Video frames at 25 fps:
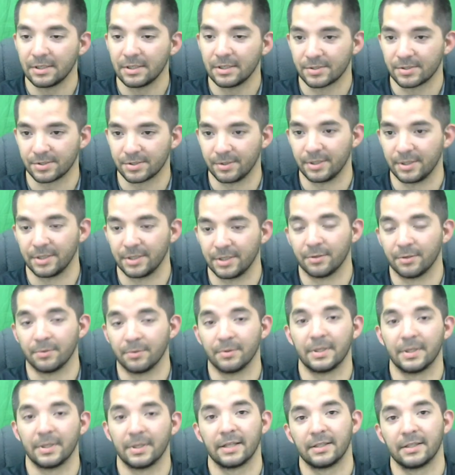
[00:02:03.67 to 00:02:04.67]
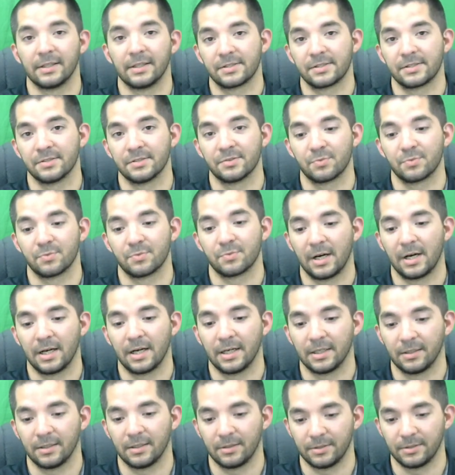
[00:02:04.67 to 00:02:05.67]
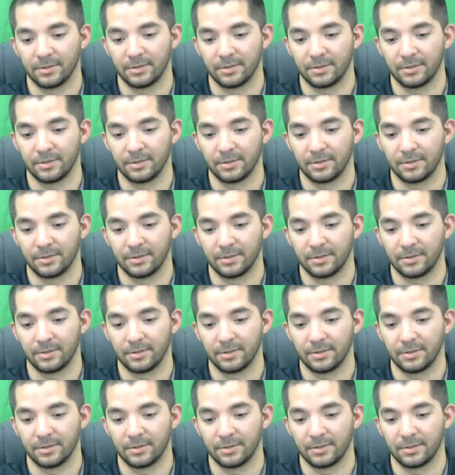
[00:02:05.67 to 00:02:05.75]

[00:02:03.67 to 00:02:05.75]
So anywho, this is why